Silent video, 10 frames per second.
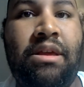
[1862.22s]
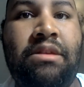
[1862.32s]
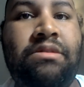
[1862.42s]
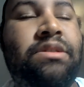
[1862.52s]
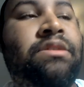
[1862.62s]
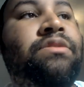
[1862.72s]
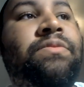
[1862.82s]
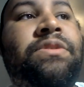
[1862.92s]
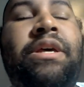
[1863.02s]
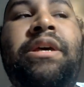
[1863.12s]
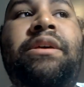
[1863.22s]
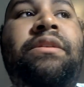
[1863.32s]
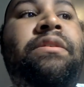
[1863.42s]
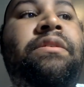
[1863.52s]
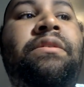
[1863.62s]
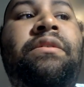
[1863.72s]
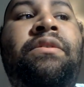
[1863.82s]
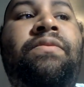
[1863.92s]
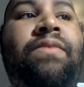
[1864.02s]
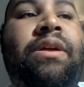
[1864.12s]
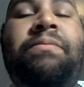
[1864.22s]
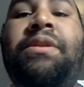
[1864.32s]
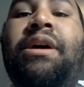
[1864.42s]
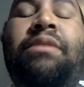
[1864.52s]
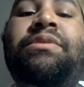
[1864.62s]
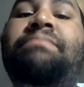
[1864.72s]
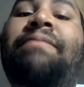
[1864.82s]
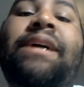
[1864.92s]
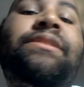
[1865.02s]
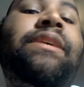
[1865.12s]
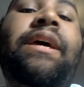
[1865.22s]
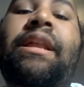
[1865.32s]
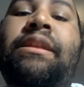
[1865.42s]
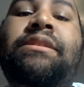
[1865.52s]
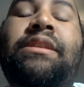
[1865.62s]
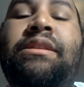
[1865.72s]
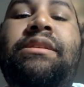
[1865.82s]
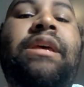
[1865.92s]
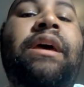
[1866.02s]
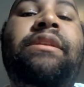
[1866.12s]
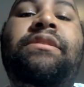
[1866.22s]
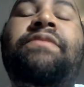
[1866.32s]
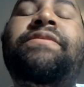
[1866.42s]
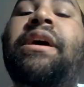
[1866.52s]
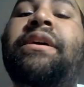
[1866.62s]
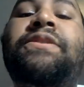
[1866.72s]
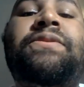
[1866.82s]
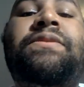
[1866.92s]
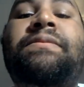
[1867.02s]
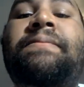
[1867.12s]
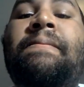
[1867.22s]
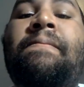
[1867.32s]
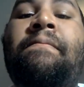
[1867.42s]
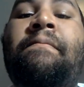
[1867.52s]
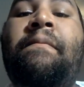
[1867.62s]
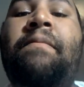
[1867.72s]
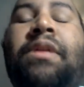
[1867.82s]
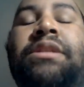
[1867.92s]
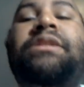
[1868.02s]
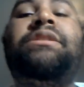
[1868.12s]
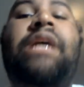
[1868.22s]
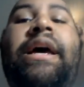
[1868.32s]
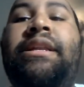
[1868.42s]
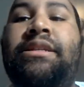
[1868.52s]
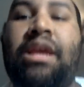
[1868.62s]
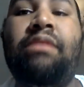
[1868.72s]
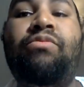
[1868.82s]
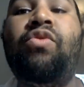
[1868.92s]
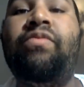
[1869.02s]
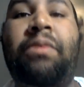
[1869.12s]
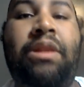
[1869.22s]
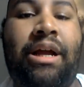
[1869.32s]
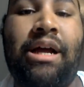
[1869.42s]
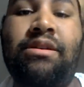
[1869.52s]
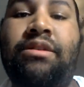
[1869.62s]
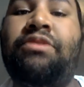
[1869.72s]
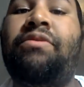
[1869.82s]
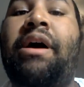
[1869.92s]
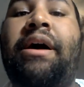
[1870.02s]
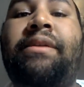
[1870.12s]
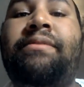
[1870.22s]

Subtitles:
Jesus was saying, Raymond, that was my sadness and the sadness of the angels. Because this sadness came over me like I could have cried.